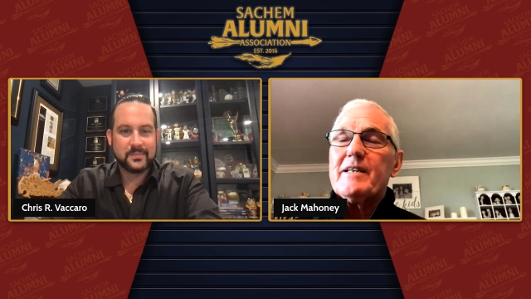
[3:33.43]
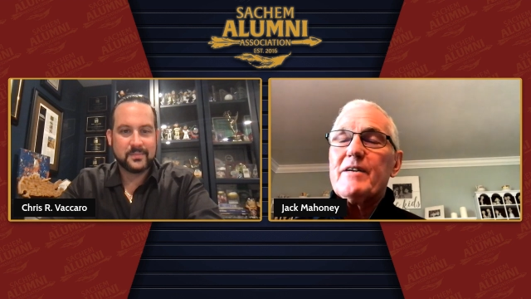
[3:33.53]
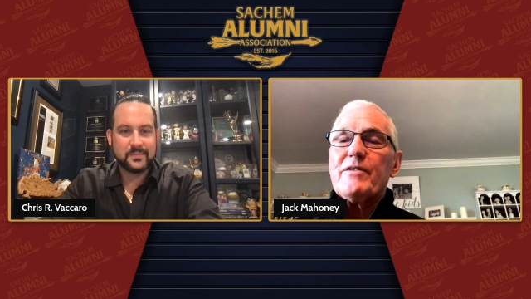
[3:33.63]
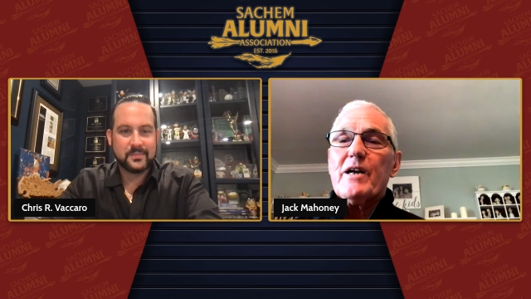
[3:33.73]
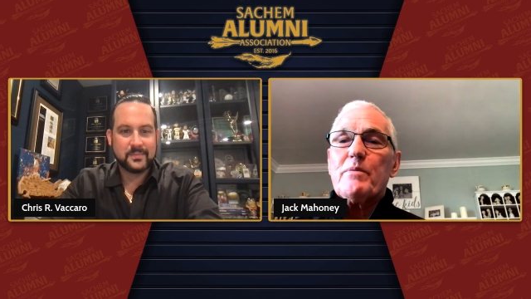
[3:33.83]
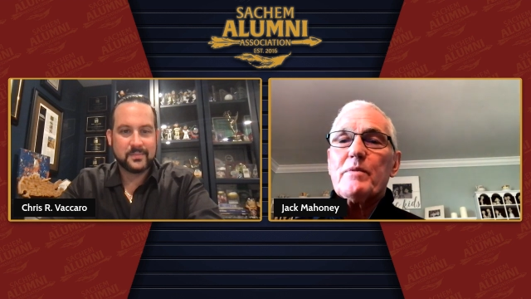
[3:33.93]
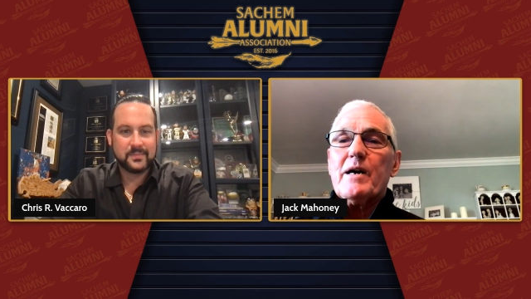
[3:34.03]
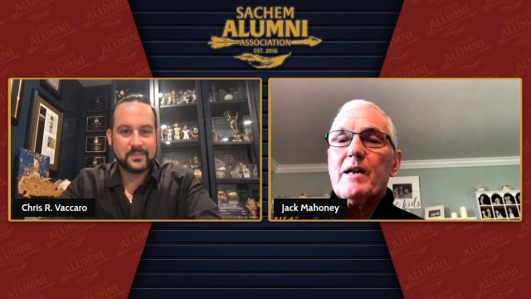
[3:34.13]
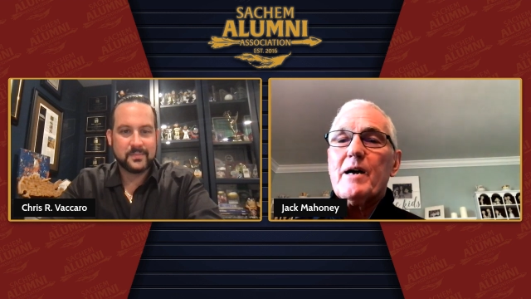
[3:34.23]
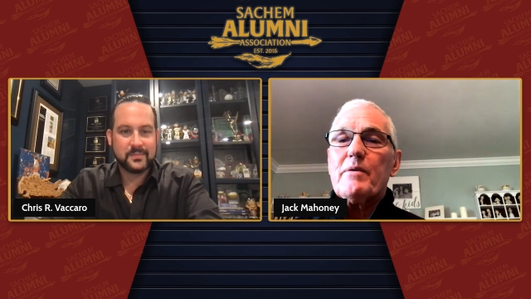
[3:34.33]
Speaker 1: give it up
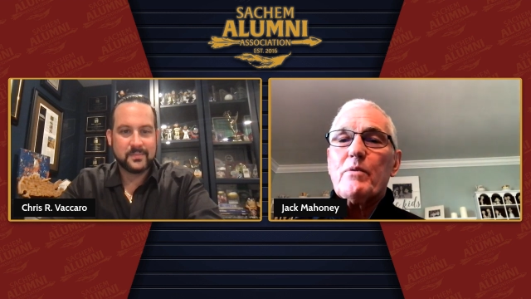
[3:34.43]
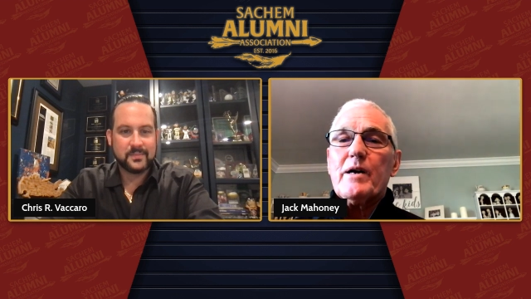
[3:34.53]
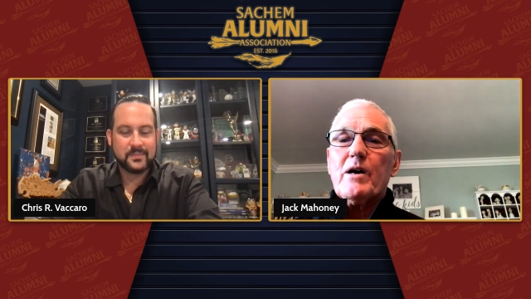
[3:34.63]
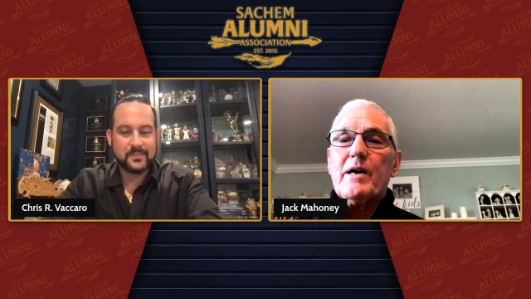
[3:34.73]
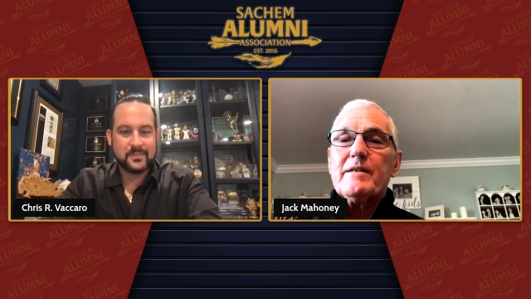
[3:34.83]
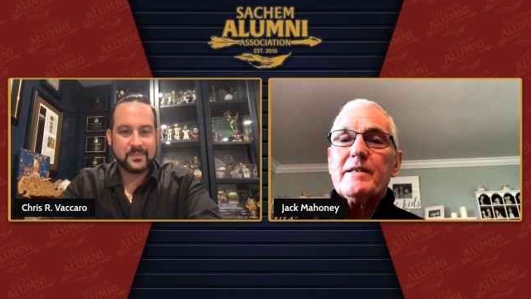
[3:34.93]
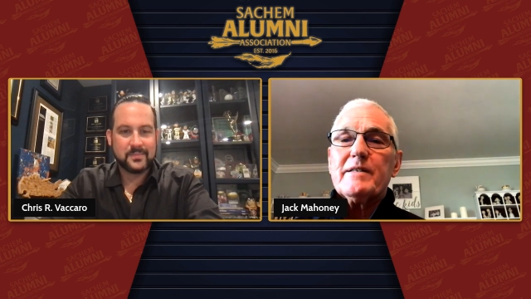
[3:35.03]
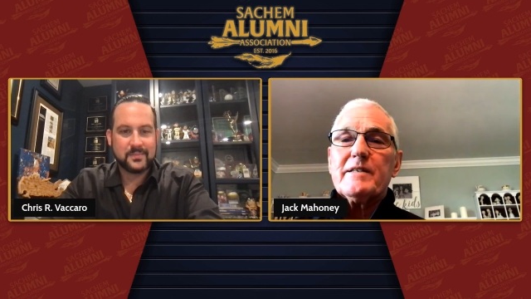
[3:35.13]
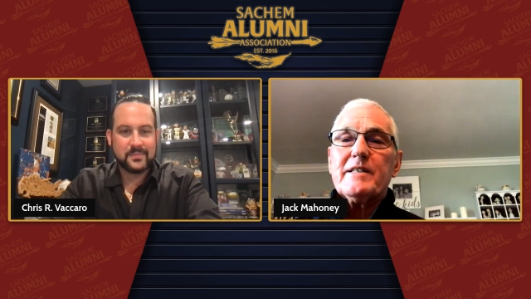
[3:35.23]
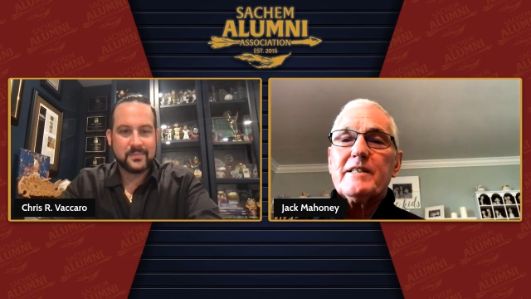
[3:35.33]
and I went on
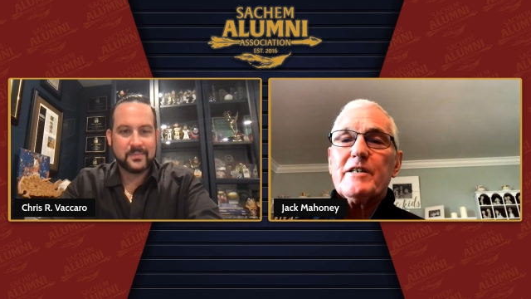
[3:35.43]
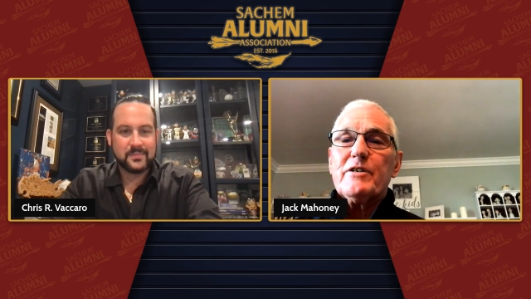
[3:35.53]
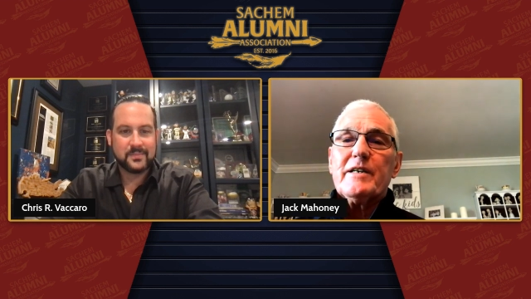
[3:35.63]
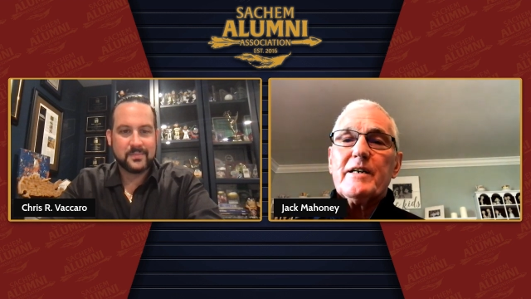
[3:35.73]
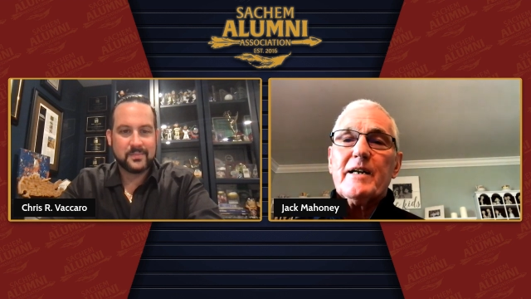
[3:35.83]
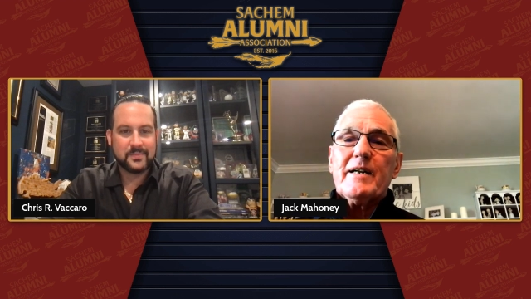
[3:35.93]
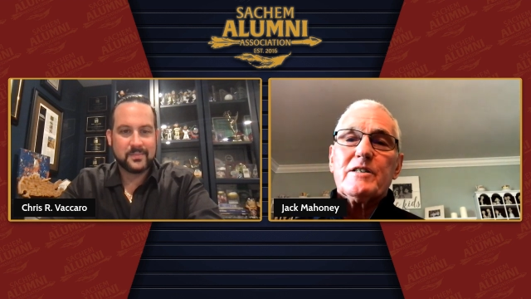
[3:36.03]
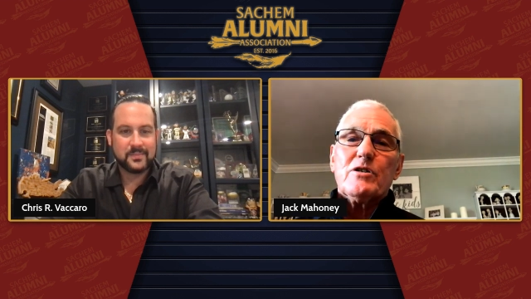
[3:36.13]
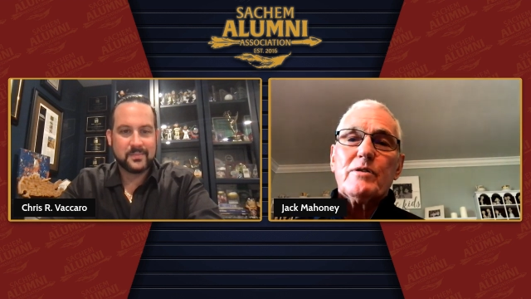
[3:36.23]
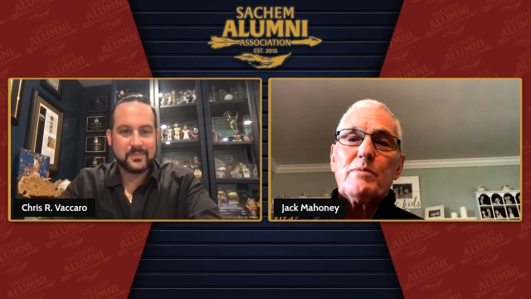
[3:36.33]
and continued it at
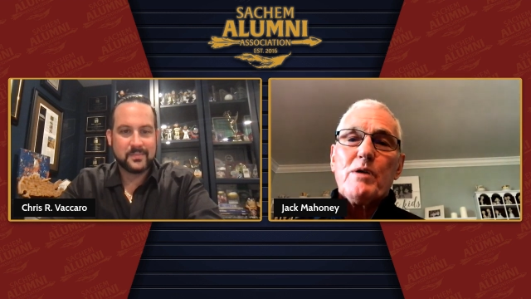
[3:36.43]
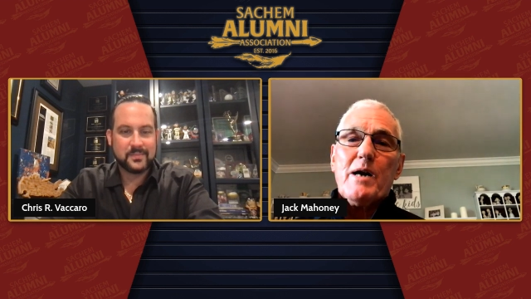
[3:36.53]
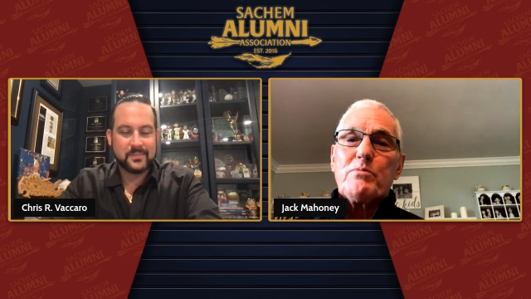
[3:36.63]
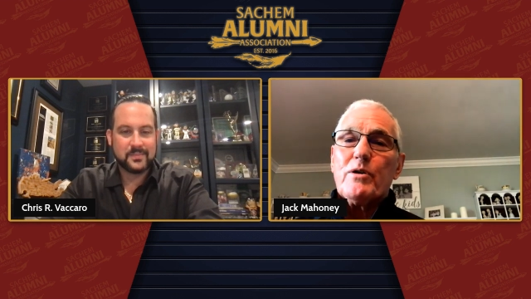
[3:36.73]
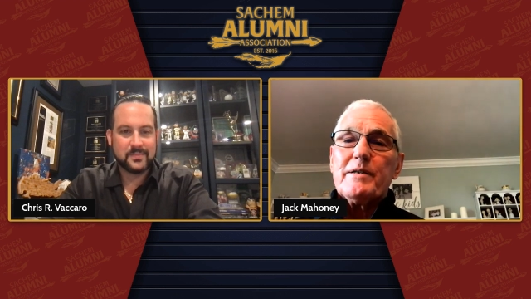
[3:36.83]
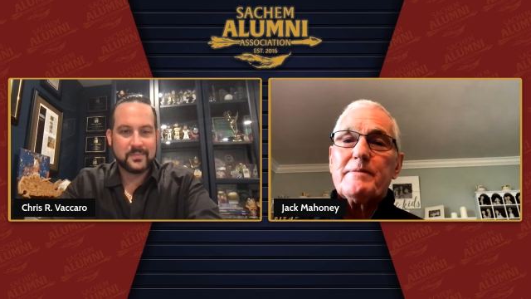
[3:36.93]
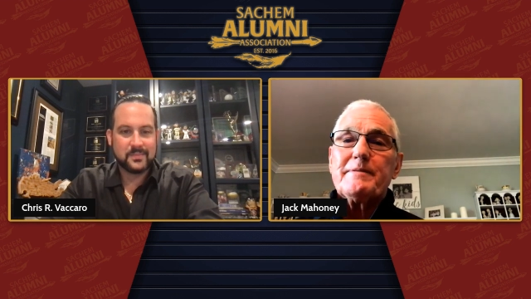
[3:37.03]
SUNY Brockport,